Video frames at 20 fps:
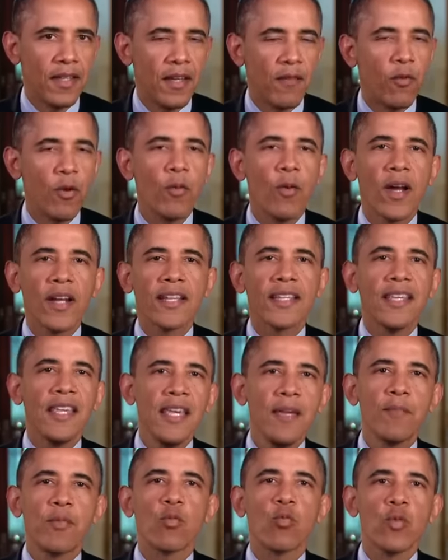If we want to
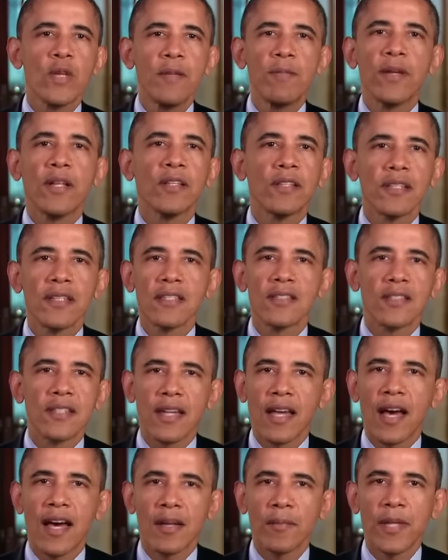keep rebuilding this
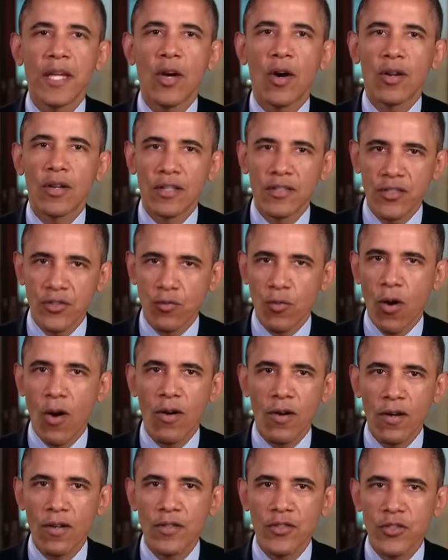economy on a
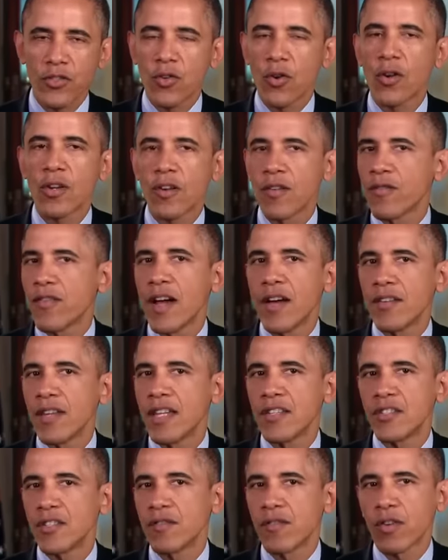stronger, sturdier
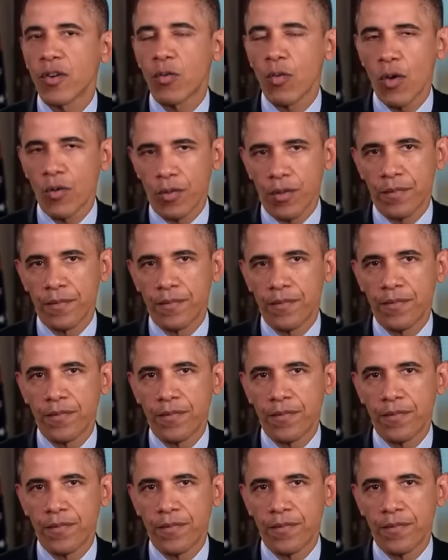foundation for growth,